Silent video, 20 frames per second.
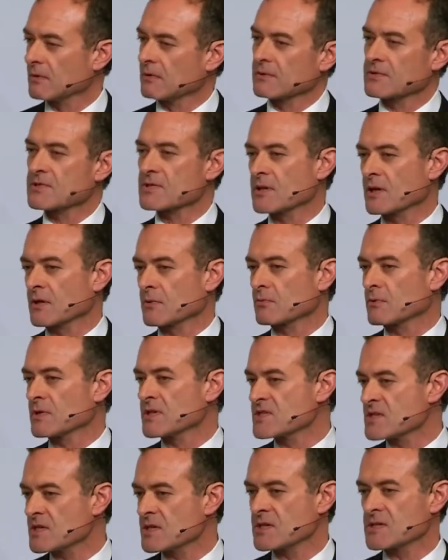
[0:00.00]
also
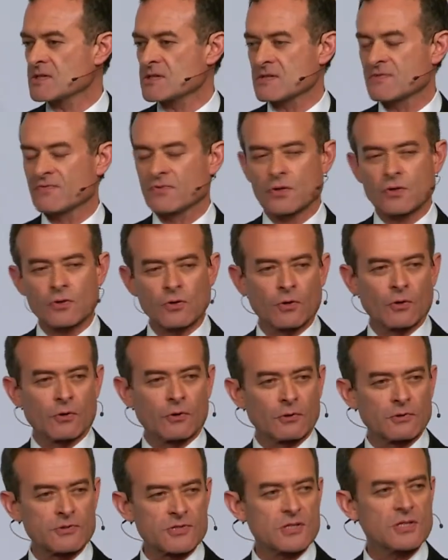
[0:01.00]
resist the
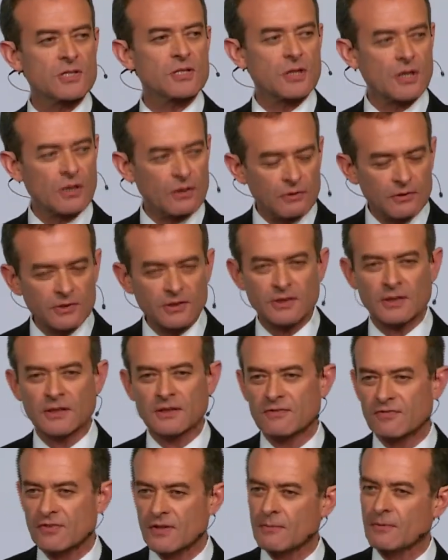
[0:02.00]
calls,
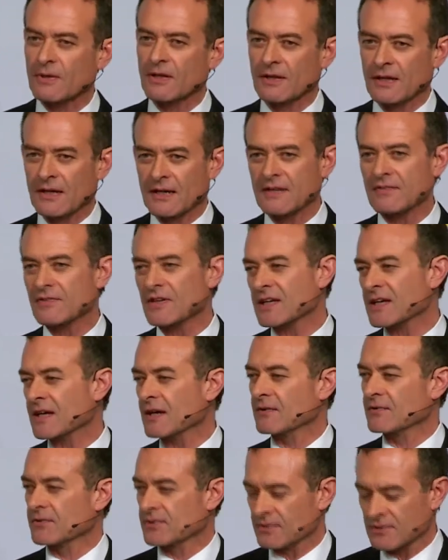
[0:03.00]
including from a lot of
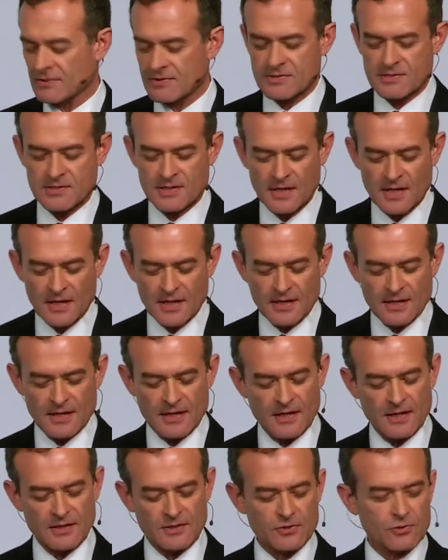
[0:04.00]
accountants,
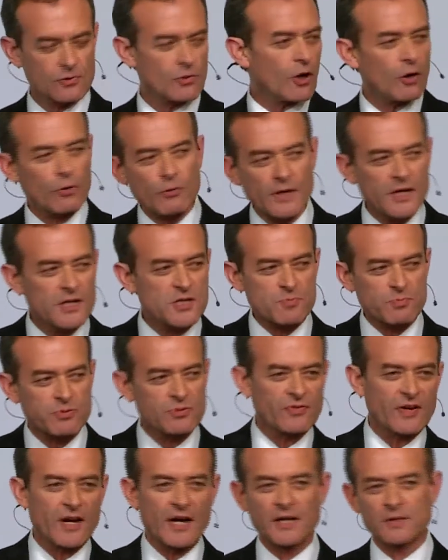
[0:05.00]
to always
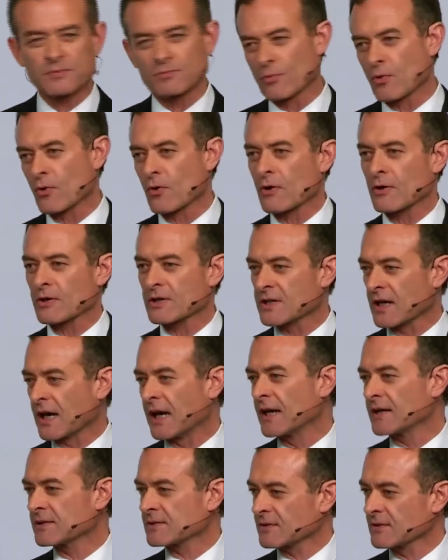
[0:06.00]
provide more
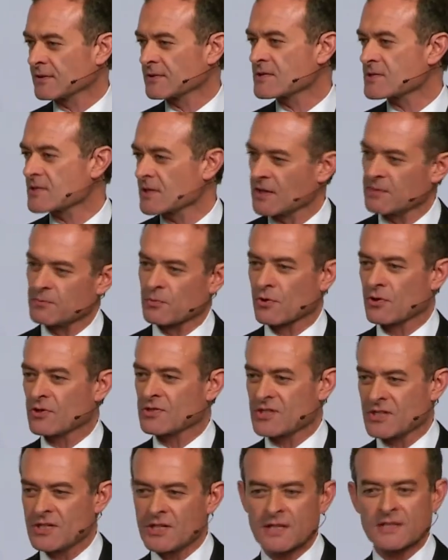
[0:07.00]
guidance and more
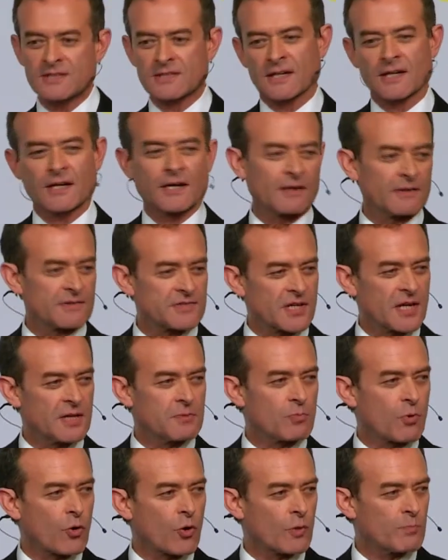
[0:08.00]
details
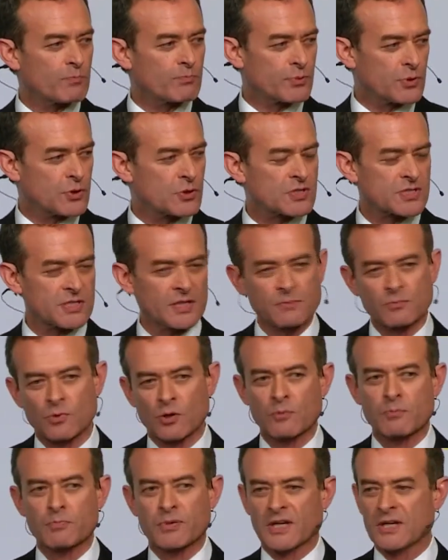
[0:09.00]
and more books and
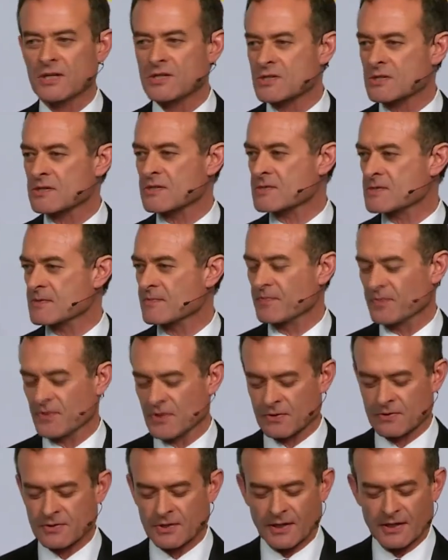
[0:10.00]
more pages,
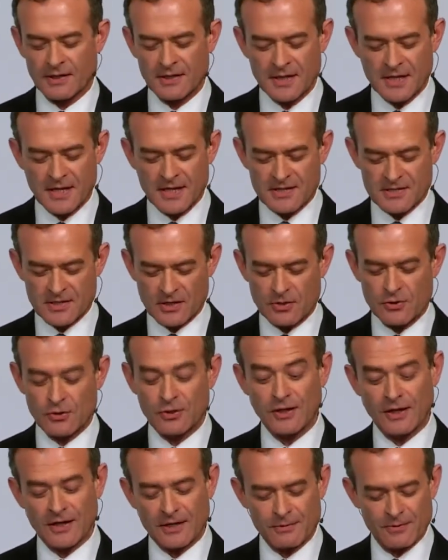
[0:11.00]
okay? So
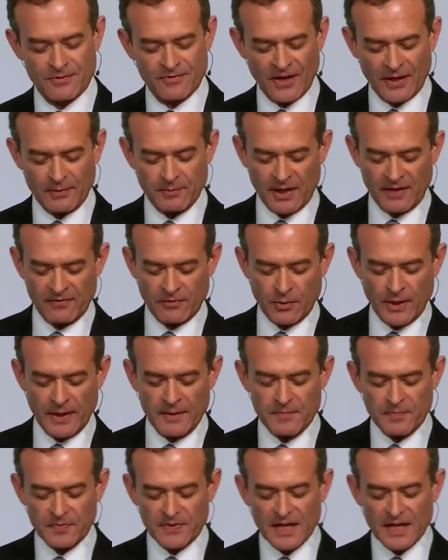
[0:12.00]
good luck with that, by the way.